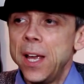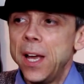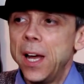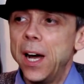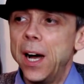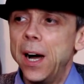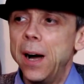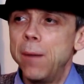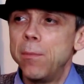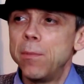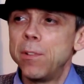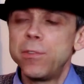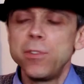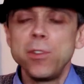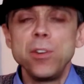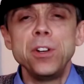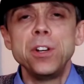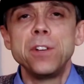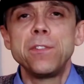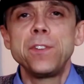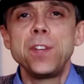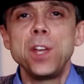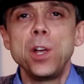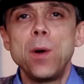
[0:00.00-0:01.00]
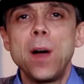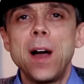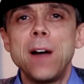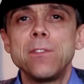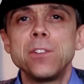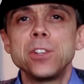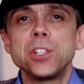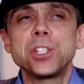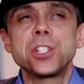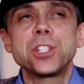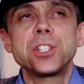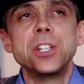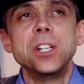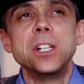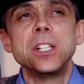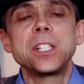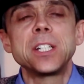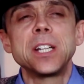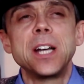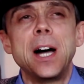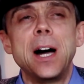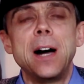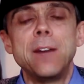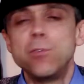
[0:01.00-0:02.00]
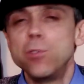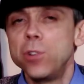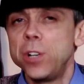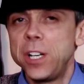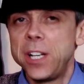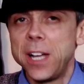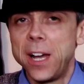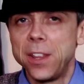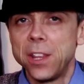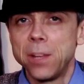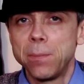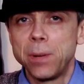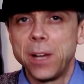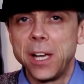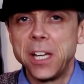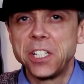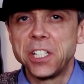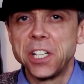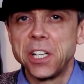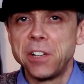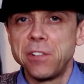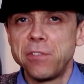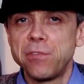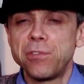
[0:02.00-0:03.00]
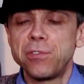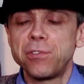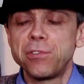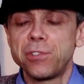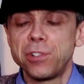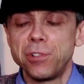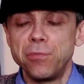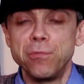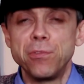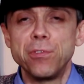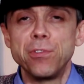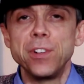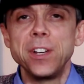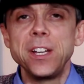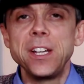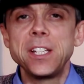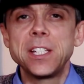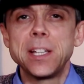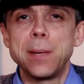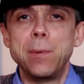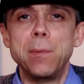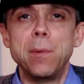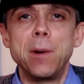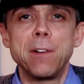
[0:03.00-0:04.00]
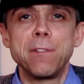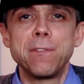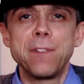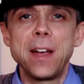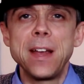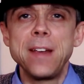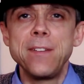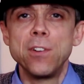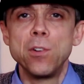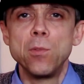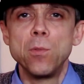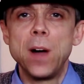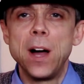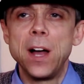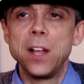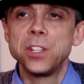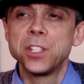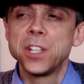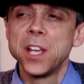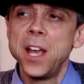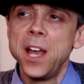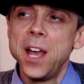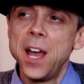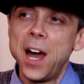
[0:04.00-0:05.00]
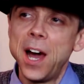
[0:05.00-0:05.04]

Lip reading: Reviewing a few others that I've already done the PlayStation 3, some of my favourite ones.